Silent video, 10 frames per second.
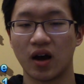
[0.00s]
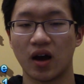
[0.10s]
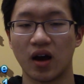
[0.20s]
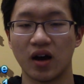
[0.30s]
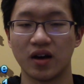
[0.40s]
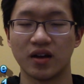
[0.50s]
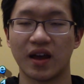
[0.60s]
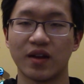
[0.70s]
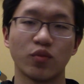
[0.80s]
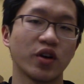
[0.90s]

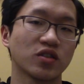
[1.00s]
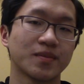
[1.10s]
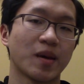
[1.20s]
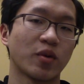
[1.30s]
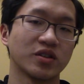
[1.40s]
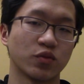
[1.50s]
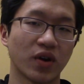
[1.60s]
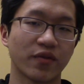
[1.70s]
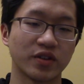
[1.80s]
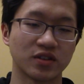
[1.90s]
And we also memorize a
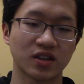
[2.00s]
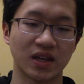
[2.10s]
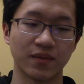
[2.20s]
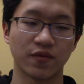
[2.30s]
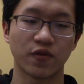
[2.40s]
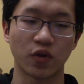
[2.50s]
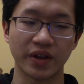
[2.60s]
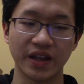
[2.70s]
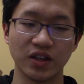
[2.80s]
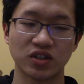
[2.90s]
reference scheme for
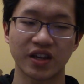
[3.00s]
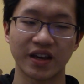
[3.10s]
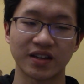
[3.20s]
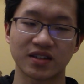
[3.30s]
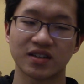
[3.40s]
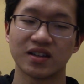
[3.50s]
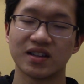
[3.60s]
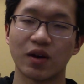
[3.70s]
each case